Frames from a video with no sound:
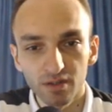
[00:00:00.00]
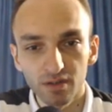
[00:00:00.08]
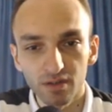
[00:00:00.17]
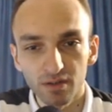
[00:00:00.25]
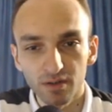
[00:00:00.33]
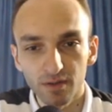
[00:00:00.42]

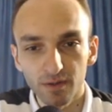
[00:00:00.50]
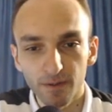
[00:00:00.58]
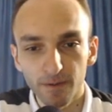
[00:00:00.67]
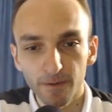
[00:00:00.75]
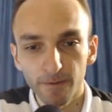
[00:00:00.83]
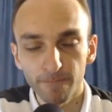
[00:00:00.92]

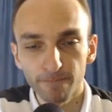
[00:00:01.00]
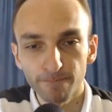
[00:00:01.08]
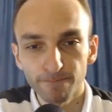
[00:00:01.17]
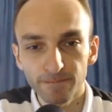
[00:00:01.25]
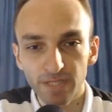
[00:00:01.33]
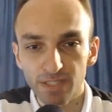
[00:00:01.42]
Uh,
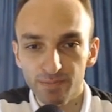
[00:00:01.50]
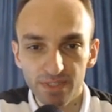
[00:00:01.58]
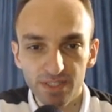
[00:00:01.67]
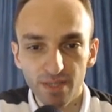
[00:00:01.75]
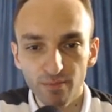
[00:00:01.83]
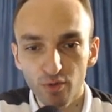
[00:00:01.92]
yes,
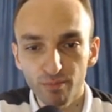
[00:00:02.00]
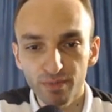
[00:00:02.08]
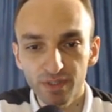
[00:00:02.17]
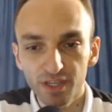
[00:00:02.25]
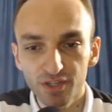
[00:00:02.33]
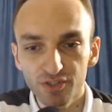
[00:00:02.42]
but some
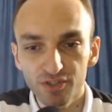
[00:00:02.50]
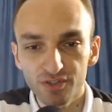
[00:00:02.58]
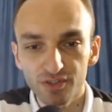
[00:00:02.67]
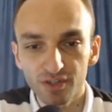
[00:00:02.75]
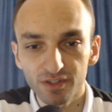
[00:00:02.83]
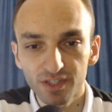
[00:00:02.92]

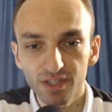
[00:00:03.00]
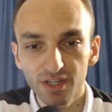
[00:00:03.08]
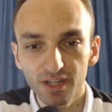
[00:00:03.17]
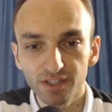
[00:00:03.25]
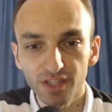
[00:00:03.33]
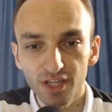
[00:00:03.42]
complications are there,
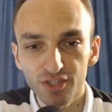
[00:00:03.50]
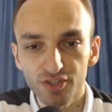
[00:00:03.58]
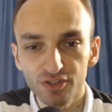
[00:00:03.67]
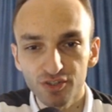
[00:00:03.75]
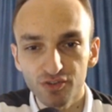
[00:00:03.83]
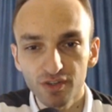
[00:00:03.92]
like knight
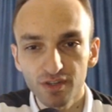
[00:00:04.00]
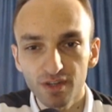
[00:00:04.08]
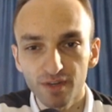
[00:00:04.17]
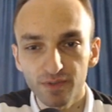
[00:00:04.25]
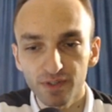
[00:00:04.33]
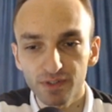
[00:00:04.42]

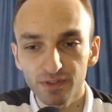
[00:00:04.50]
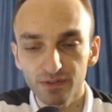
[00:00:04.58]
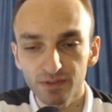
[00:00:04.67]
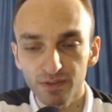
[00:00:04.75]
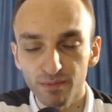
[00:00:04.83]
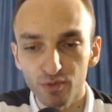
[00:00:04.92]
g3, I think
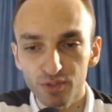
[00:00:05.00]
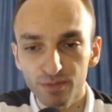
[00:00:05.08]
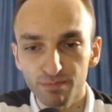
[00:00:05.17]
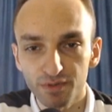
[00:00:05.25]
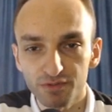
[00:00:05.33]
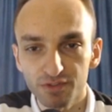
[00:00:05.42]
the
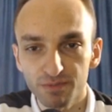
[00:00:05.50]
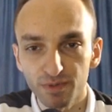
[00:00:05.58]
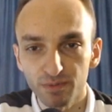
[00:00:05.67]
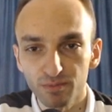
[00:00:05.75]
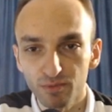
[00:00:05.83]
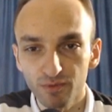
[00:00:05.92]
most
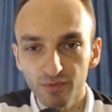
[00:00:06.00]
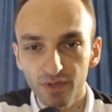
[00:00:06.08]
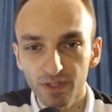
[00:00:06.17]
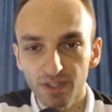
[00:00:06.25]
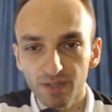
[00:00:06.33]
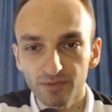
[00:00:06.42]
principal move,
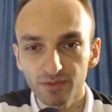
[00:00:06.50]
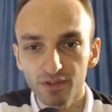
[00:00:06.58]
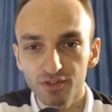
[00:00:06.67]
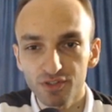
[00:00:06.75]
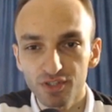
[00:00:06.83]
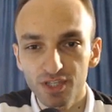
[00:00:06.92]
and after
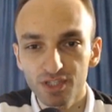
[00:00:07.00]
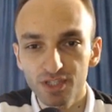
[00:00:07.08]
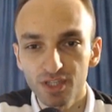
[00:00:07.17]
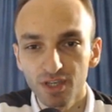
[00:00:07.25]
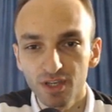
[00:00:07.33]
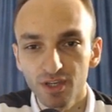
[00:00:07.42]
h6,